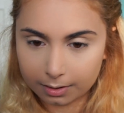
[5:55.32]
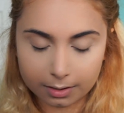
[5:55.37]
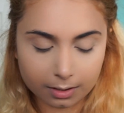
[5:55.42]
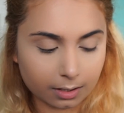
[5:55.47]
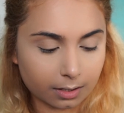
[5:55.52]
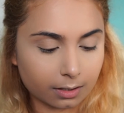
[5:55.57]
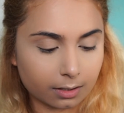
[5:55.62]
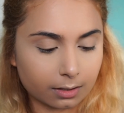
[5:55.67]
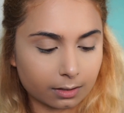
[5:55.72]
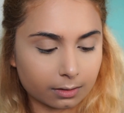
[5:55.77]

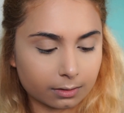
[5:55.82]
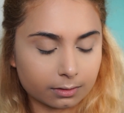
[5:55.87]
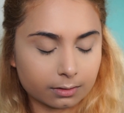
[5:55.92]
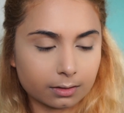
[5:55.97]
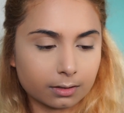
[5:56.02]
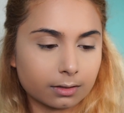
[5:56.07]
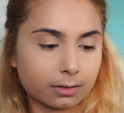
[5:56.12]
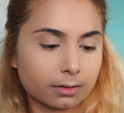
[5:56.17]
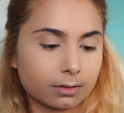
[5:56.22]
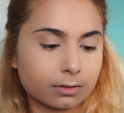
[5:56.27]
And
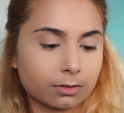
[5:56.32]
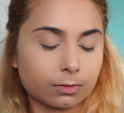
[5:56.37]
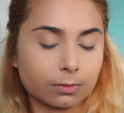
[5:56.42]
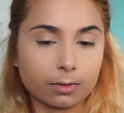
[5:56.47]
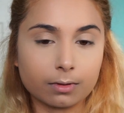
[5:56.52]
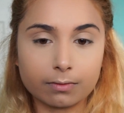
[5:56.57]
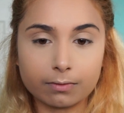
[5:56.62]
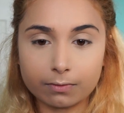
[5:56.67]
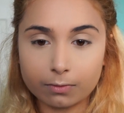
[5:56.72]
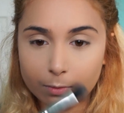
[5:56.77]
do
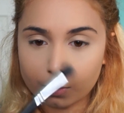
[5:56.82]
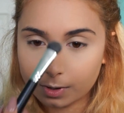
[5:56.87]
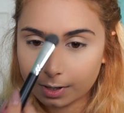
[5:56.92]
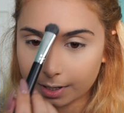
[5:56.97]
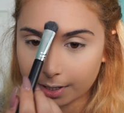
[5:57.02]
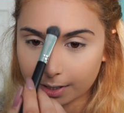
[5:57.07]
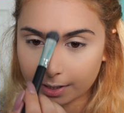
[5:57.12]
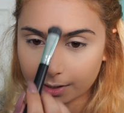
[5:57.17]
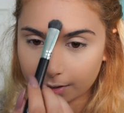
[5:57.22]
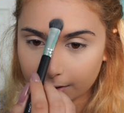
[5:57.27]
the
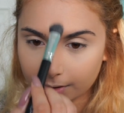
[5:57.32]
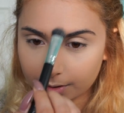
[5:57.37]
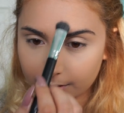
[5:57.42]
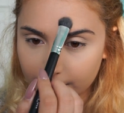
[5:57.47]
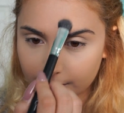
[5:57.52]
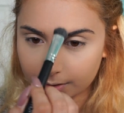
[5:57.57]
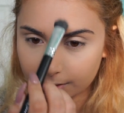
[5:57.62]
forehead